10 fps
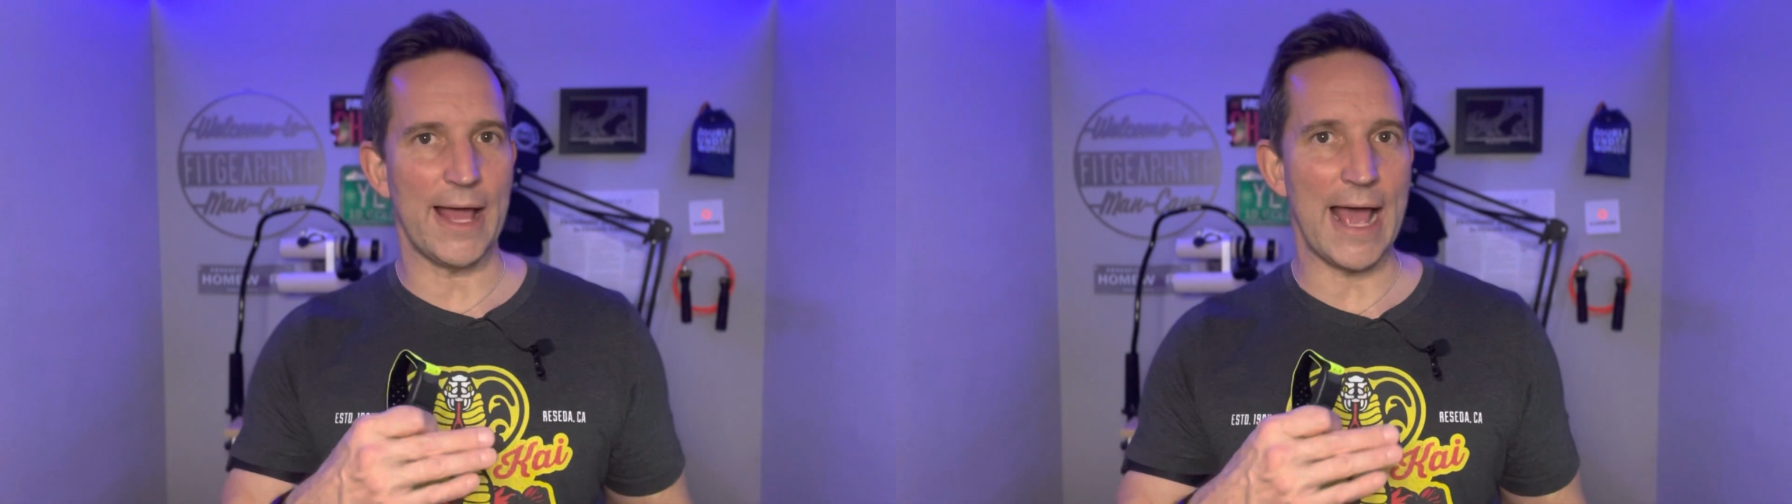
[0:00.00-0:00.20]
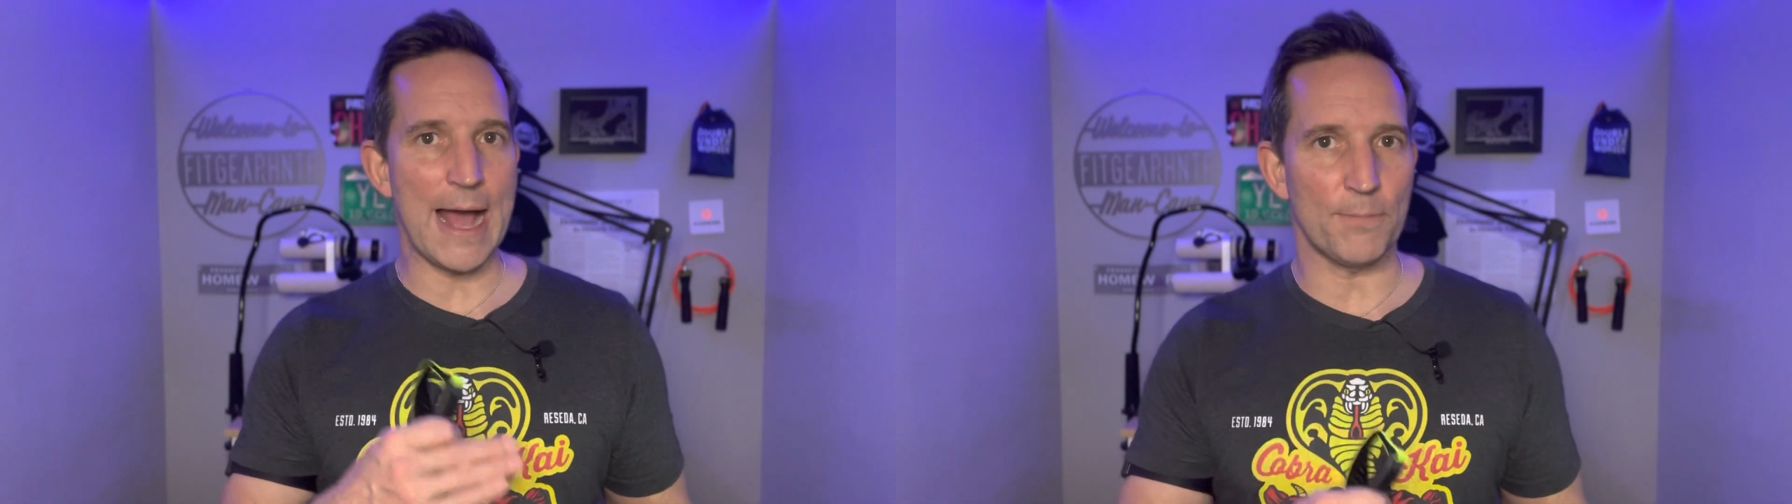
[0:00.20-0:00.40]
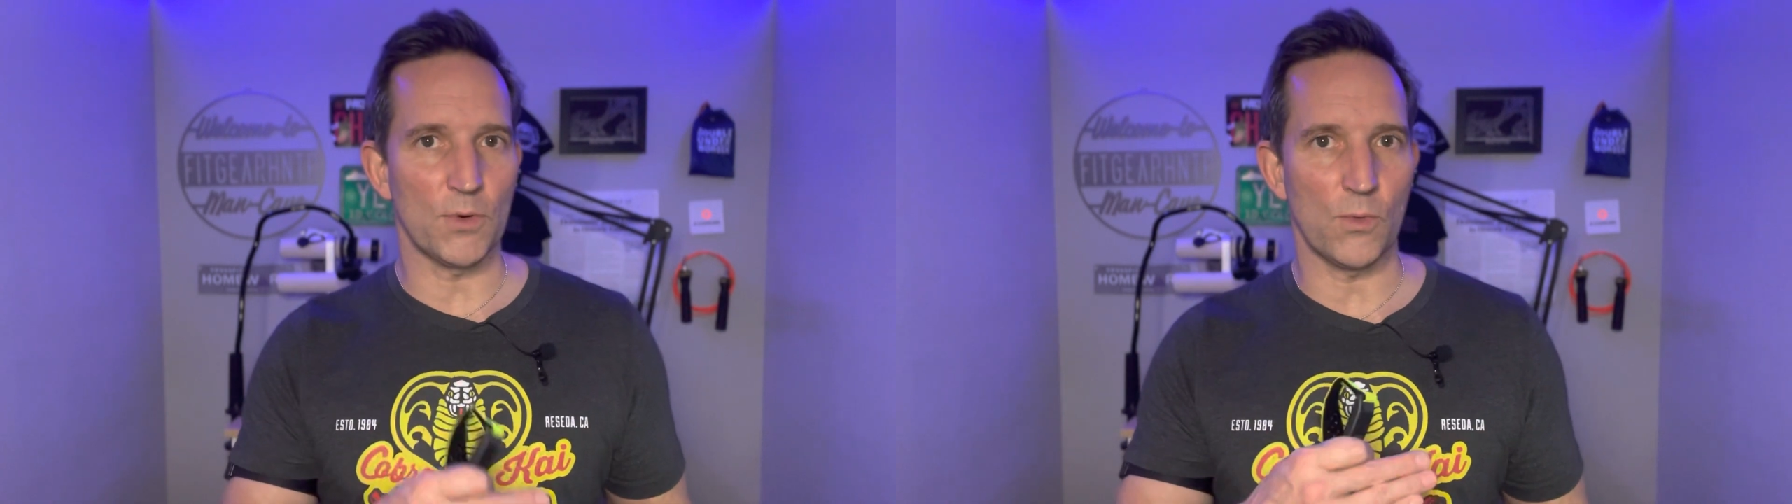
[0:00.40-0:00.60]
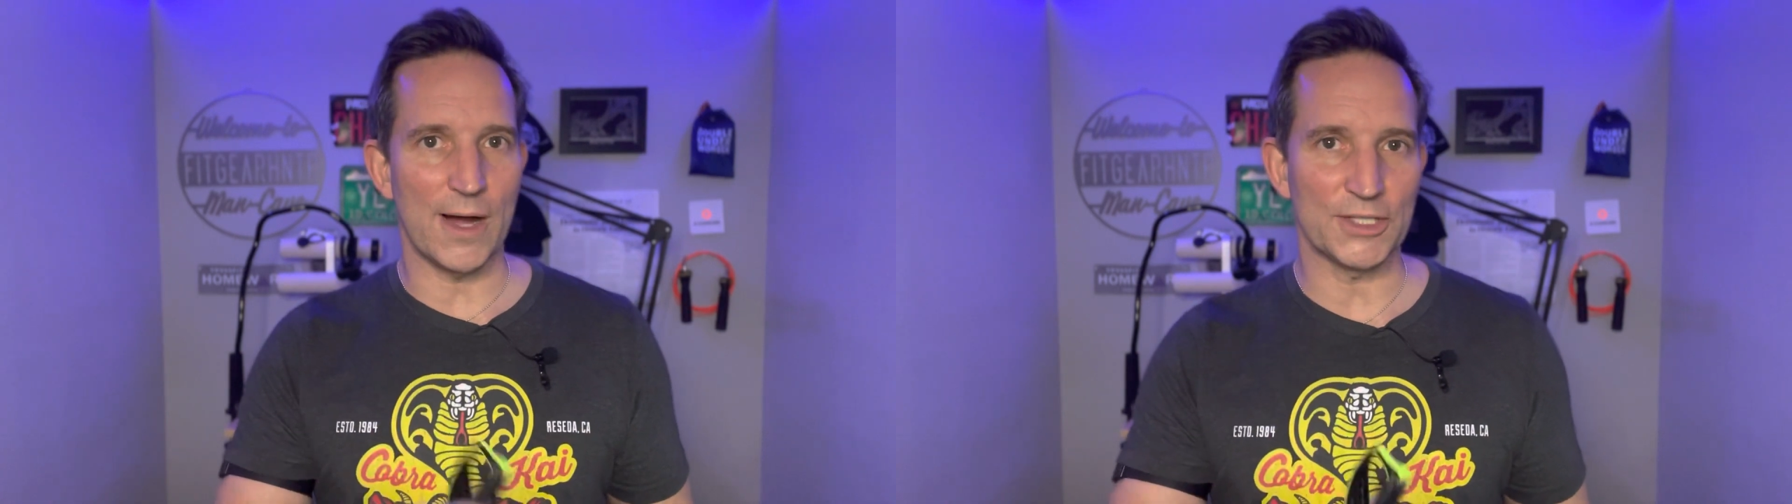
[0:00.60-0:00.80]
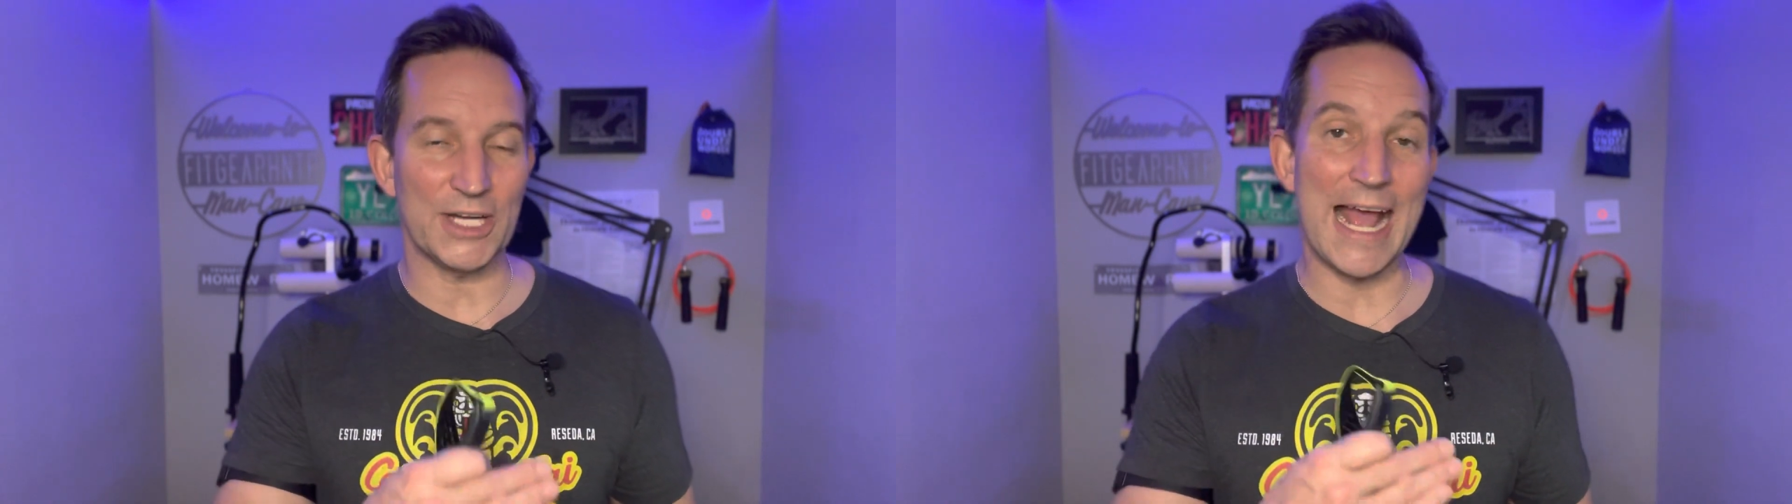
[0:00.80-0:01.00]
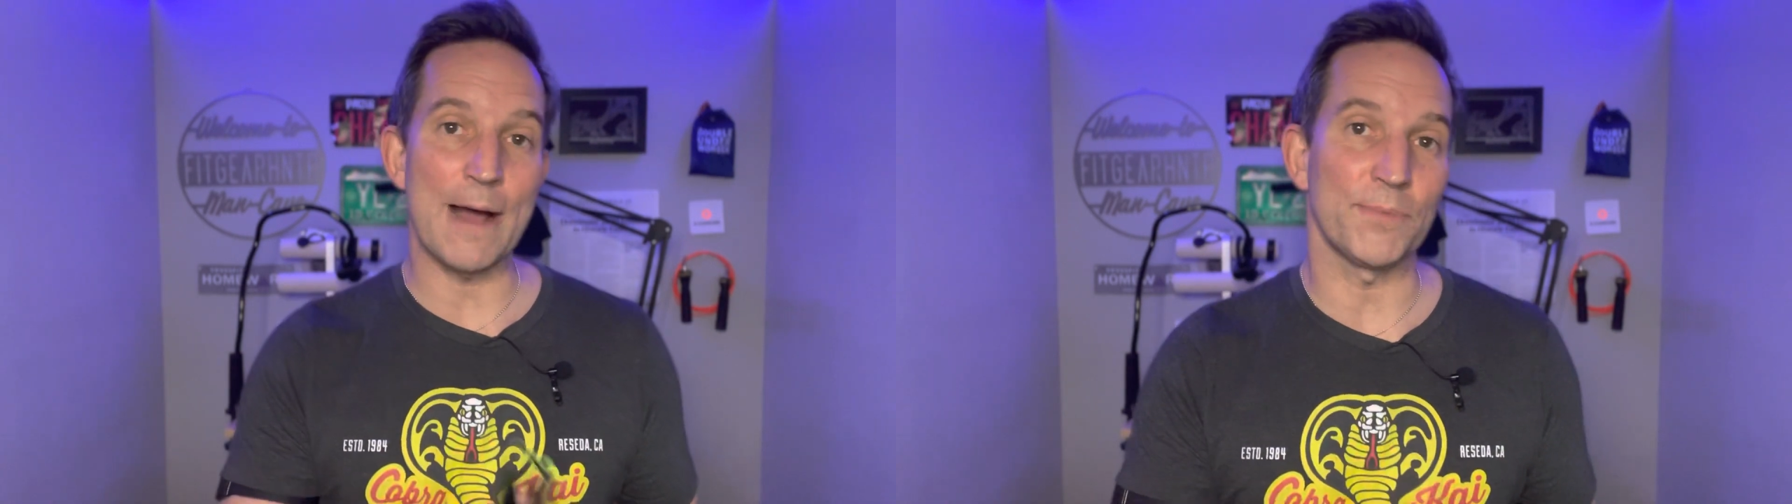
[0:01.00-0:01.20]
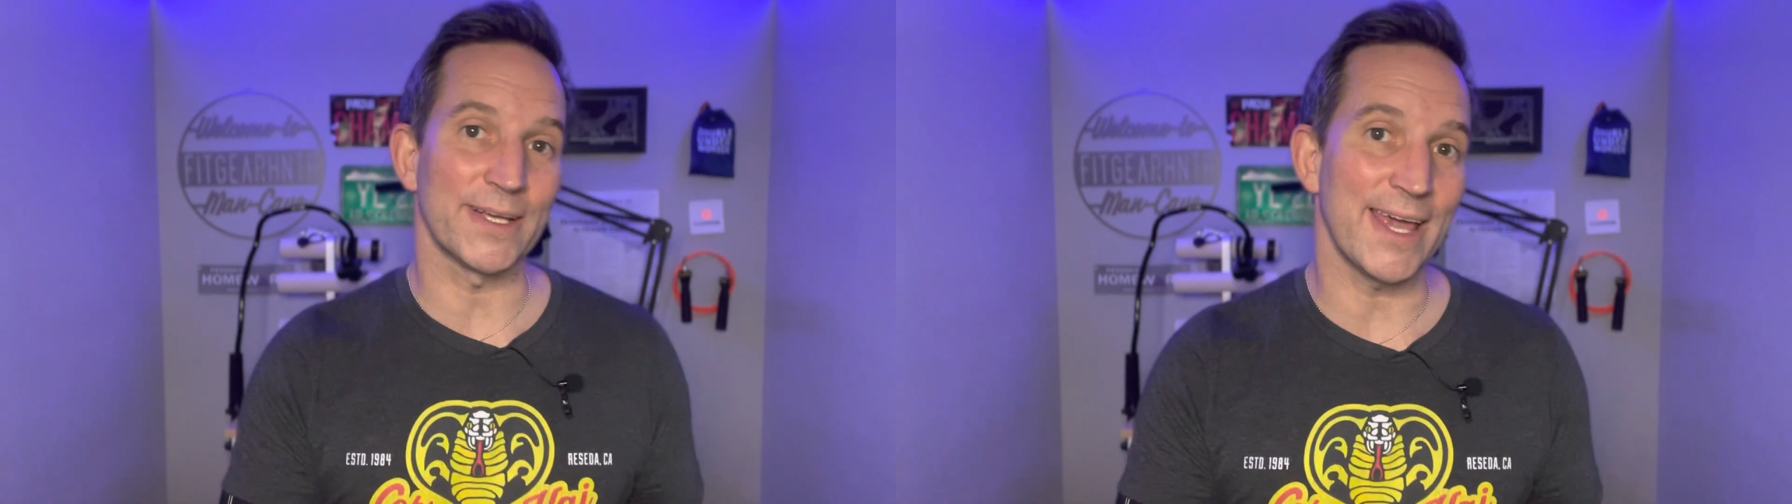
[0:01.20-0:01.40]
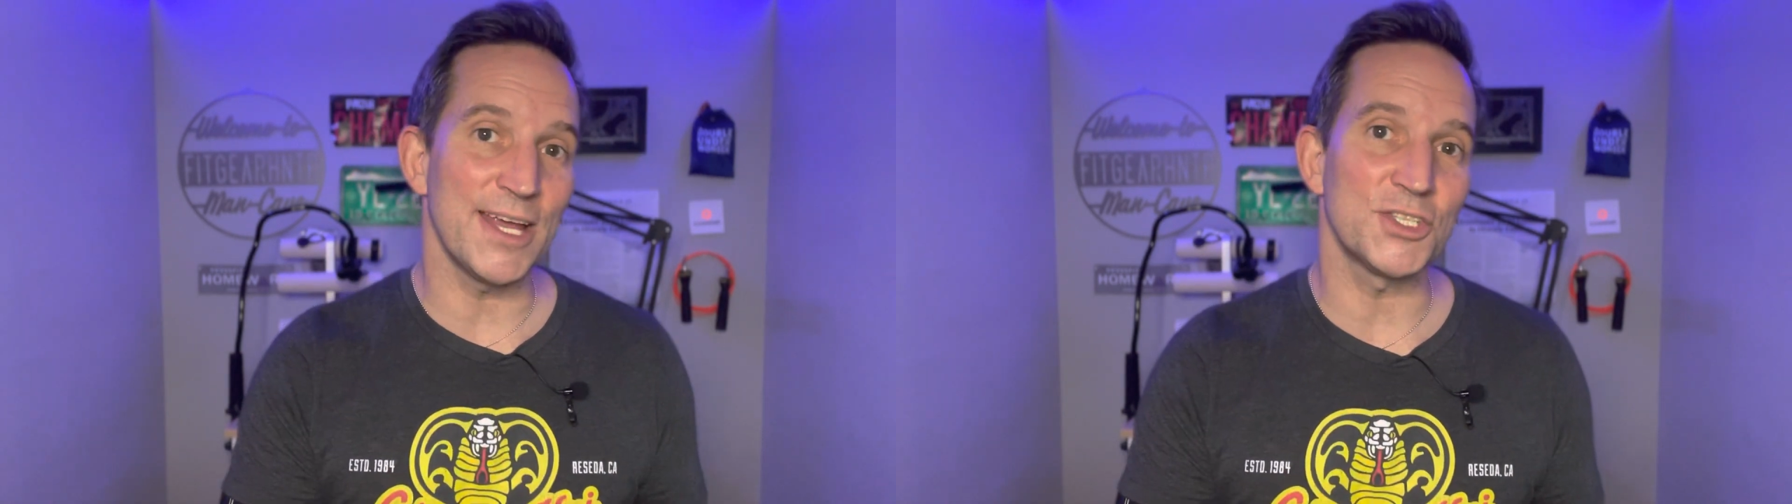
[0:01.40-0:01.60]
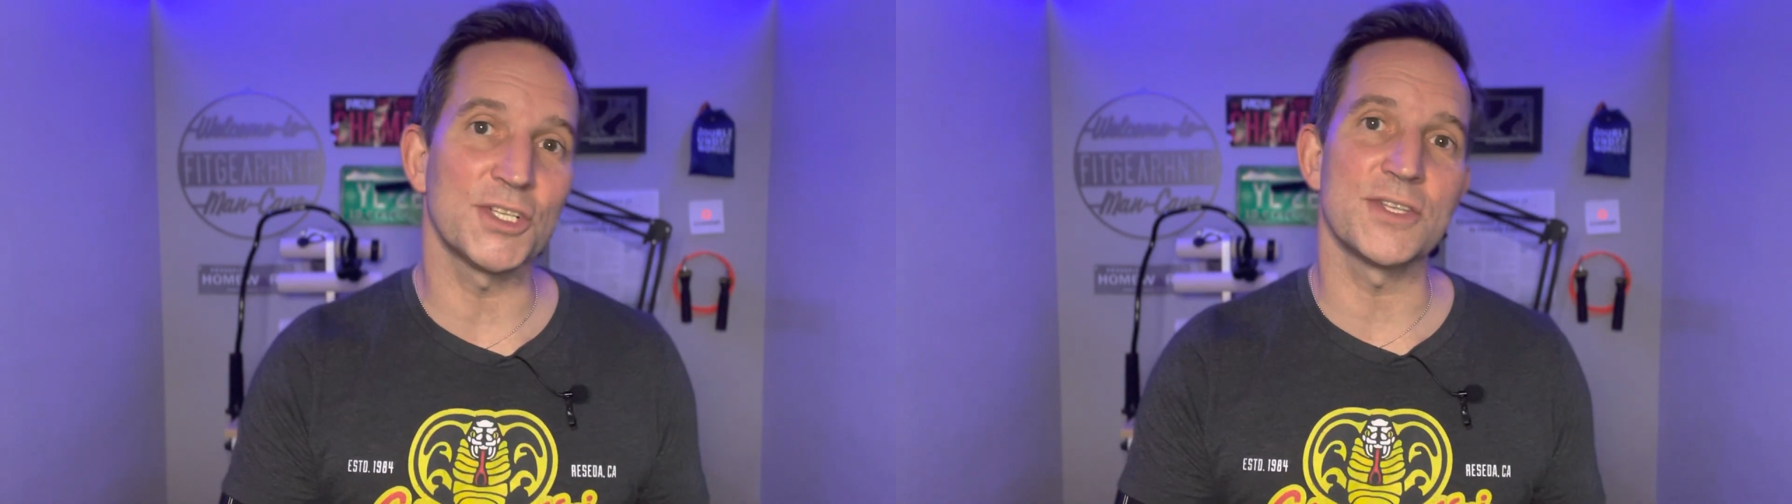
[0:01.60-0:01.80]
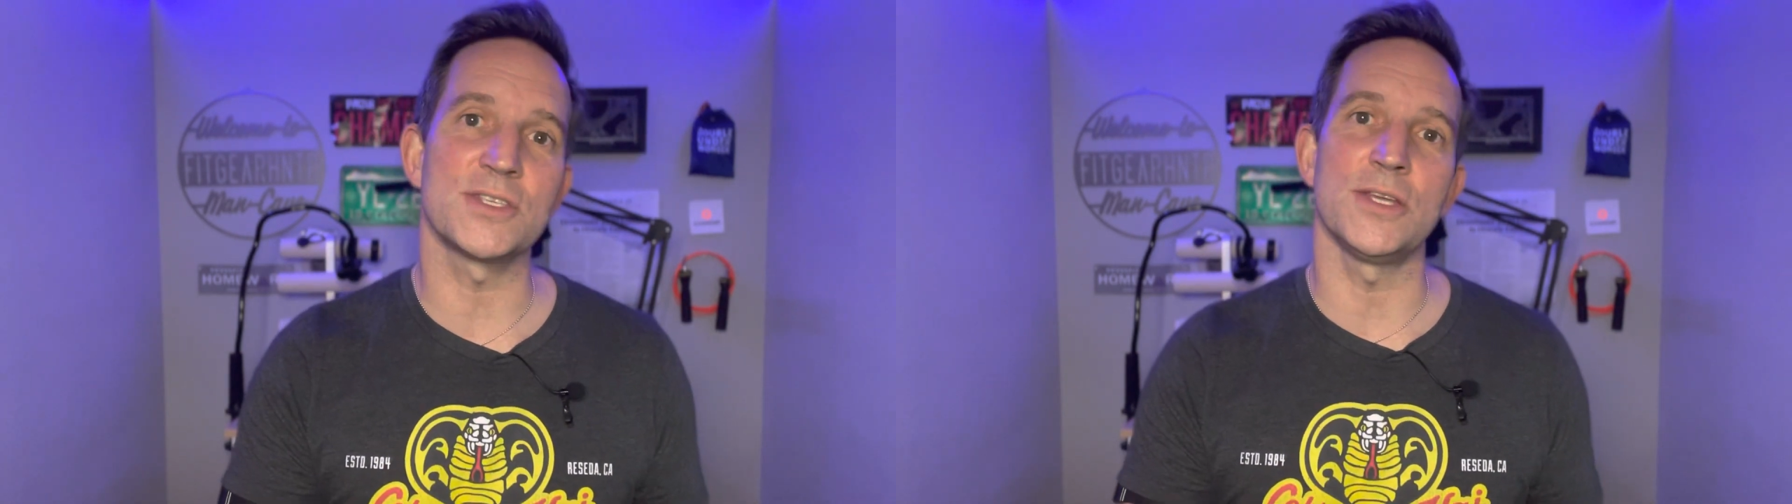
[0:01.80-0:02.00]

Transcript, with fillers: Apple Watch applications